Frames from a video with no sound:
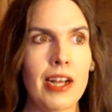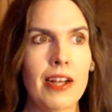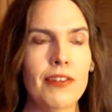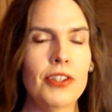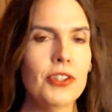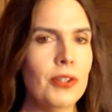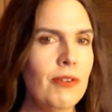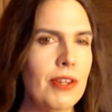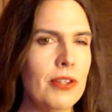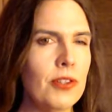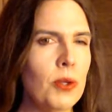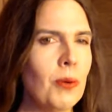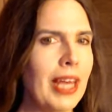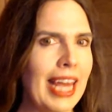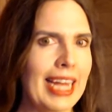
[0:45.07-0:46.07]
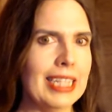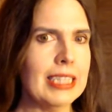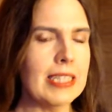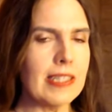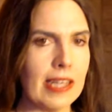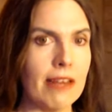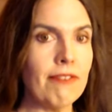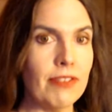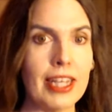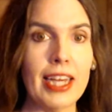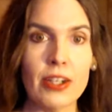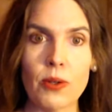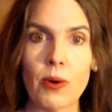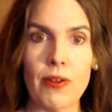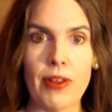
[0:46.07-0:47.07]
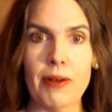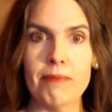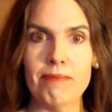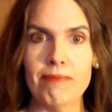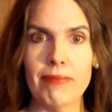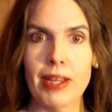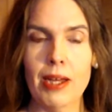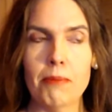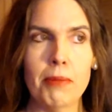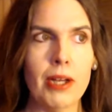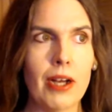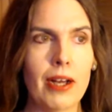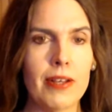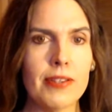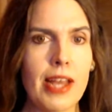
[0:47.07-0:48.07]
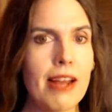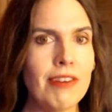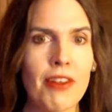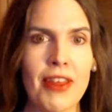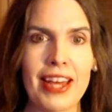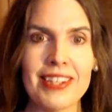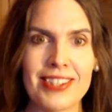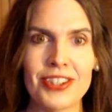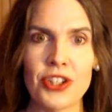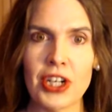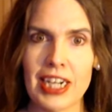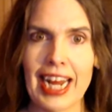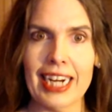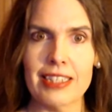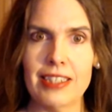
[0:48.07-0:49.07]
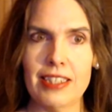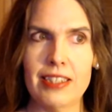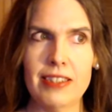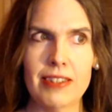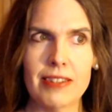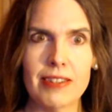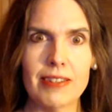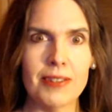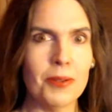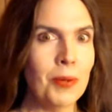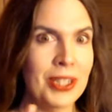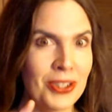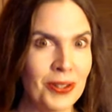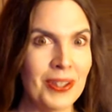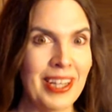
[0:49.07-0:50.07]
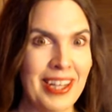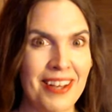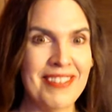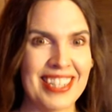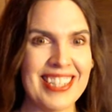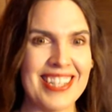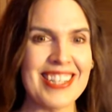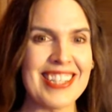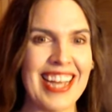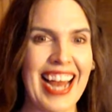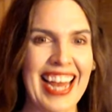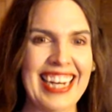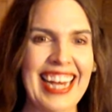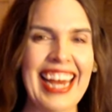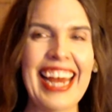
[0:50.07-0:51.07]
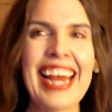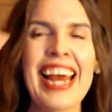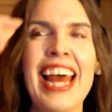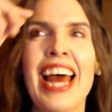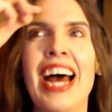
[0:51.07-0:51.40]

the truth is you can't safely ignore them because everything is interconnected. We do live in a society.